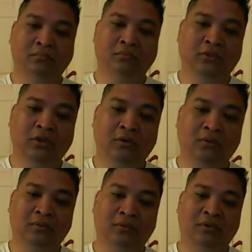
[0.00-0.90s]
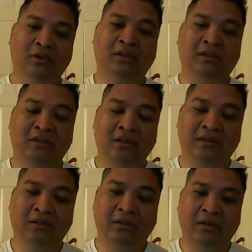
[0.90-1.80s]
So that's
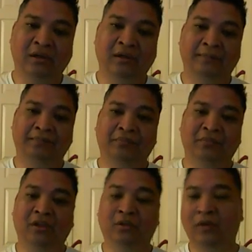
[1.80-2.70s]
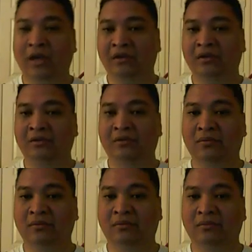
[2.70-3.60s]
what I do
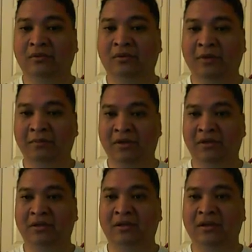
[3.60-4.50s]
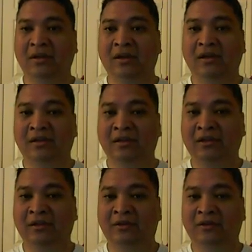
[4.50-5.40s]
on my budget. This
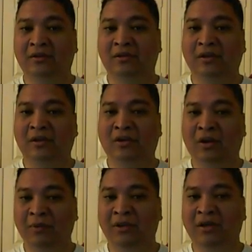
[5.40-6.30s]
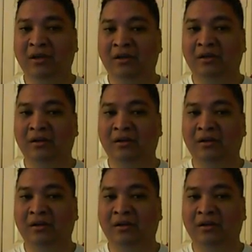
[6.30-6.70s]
is a complicated